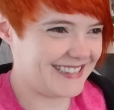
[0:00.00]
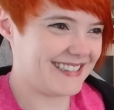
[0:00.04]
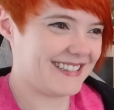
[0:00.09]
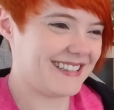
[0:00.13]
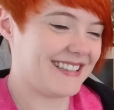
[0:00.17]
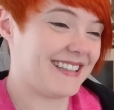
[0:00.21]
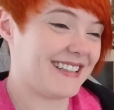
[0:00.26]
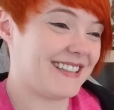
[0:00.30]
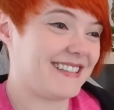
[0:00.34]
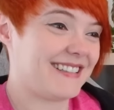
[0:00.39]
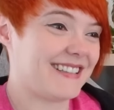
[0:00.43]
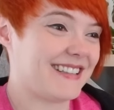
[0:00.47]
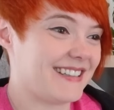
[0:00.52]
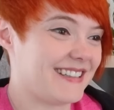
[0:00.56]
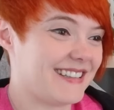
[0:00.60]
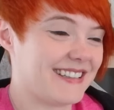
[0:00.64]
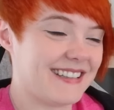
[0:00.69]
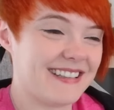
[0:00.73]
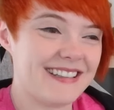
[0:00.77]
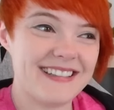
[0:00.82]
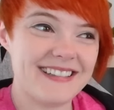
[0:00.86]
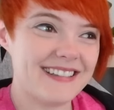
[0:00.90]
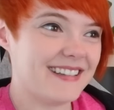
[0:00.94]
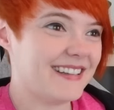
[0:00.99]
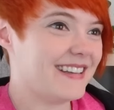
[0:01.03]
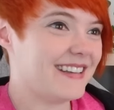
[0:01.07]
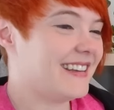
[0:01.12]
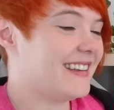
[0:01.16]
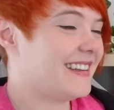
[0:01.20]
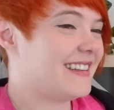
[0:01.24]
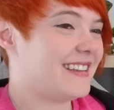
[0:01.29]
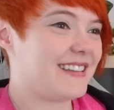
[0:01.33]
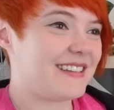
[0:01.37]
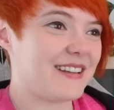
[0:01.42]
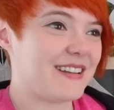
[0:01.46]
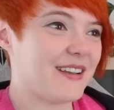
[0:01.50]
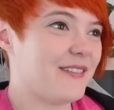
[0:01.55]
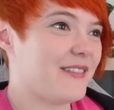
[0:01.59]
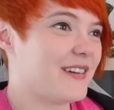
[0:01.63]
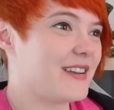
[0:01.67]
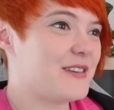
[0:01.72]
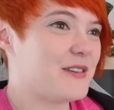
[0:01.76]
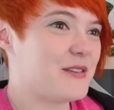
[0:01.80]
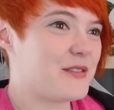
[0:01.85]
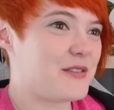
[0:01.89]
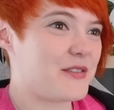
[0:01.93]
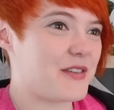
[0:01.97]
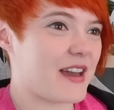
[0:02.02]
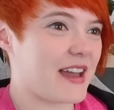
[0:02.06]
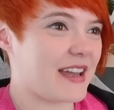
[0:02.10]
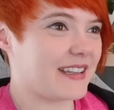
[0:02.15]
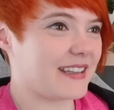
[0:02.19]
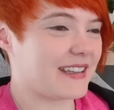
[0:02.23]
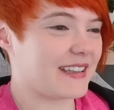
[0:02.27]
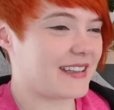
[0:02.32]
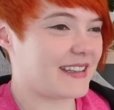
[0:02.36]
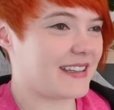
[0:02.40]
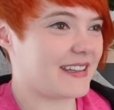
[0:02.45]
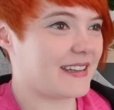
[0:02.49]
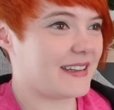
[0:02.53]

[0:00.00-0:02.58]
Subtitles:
Listen, it's not what you think.